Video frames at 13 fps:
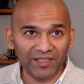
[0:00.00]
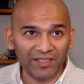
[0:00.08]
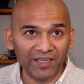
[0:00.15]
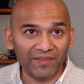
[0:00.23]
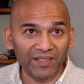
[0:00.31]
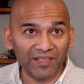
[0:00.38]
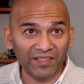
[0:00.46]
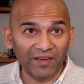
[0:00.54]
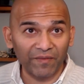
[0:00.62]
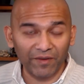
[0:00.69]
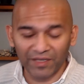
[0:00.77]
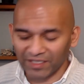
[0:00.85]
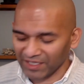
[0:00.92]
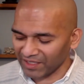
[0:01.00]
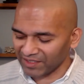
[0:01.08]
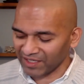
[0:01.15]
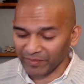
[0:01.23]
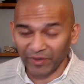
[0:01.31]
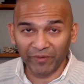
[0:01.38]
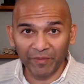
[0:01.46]
gives us different
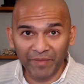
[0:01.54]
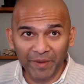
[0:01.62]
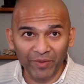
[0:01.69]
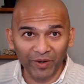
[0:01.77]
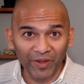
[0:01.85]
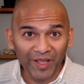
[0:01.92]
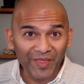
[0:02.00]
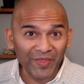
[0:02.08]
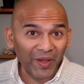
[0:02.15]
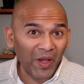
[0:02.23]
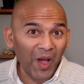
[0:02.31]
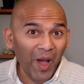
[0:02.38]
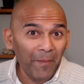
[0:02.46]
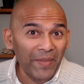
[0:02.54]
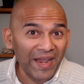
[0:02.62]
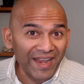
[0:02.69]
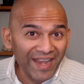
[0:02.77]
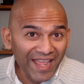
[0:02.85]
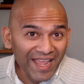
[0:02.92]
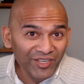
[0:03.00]
intensity. But remember, the
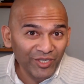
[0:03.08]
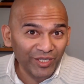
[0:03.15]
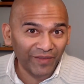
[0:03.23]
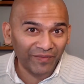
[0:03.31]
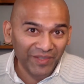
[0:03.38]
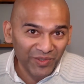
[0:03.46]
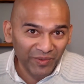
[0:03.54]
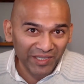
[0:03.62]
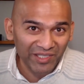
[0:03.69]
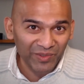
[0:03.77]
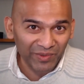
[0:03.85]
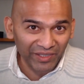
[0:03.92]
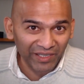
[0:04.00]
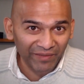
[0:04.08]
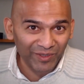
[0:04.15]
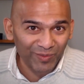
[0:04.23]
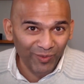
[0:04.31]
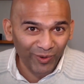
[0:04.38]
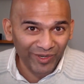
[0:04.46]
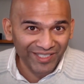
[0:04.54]
combination of the switches will give us
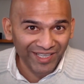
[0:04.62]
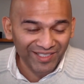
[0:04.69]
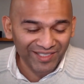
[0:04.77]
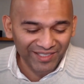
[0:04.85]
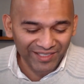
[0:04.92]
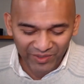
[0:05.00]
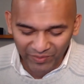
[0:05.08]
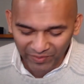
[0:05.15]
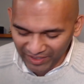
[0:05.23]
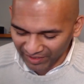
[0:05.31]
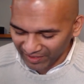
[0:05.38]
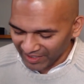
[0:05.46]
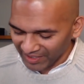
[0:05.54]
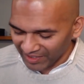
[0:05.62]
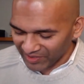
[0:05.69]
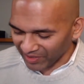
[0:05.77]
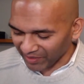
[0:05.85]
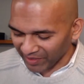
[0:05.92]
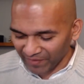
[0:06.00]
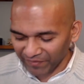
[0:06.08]
more intensity as well.
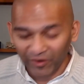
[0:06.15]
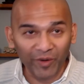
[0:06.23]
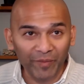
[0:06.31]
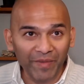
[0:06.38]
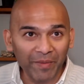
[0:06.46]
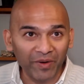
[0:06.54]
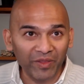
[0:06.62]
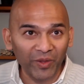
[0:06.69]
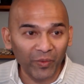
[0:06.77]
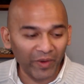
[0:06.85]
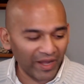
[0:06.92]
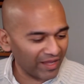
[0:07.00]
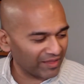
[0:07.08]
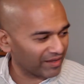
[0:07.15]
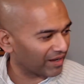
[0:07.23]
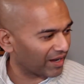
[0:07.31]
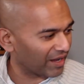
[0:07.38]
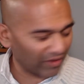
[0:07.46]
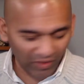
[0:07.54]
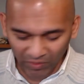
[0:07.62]
So if you remember the way
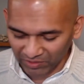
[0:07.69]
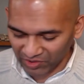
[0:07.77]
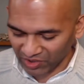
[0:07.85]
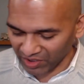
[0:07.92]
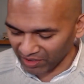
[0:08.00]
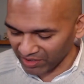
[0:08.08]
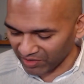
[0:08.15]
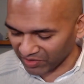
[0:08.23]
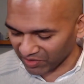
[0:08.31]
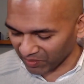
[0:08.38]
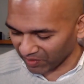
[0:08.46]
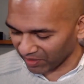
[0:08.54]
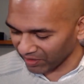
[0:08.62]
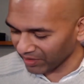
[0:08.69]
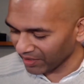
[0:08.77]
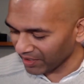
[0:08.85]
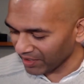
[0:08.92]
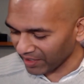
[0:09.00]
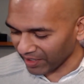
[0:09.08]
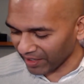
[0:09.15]
the old chart used to work,
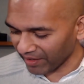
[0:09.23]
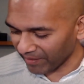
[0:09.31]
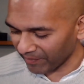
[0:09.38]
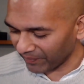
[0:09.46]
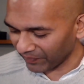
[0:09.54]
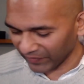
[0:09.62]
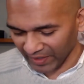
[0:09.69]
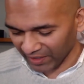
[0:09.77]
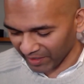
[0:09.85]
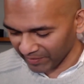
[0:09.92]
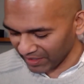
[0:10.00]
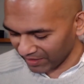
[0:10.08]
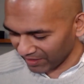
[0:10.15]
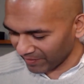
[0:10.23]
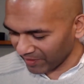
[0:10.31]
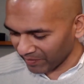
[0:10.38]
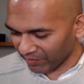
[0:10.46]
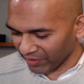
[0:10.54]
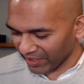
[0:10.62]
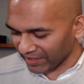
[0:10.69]
here, let me
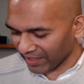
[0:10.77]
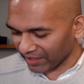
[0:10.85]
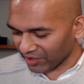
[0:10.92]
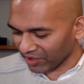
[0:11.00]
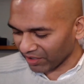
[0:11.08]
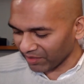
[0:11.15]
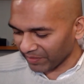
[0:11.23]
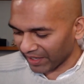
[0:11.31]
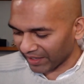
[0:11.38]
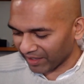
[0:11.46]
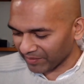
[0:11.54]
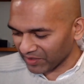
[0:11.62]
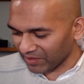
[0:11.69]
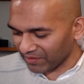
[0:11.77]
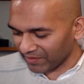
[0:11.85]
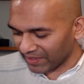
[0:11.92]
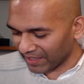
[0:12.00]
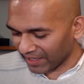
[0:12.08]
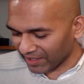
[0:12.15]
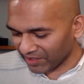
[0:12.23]
bring that chart back up so you
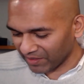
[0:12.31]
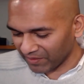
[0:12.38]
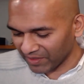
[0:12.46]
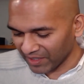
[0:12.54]
can actually